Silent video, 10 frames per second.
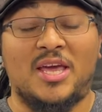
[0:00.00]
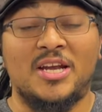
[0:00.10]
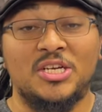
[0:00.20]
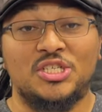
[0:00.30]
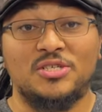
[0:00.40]
In
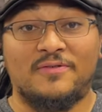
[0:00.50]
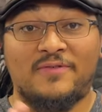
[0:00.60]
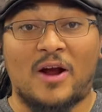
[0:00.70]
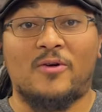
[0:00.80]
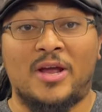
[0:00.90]
addition to
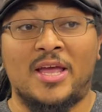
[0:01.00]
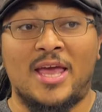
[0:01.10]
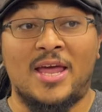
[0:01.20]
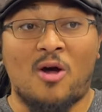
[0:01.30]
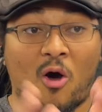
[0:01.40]
varying
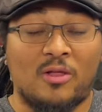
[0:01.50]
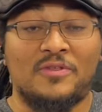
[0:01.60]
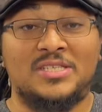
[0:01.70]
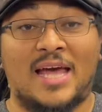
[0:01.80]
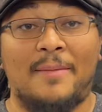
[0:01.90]
in all of
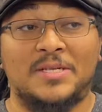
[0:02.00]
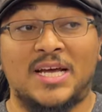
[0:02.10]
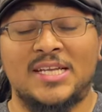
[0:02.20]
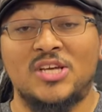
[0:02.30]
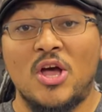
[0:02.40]
these
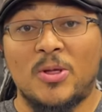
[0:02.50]
habitats,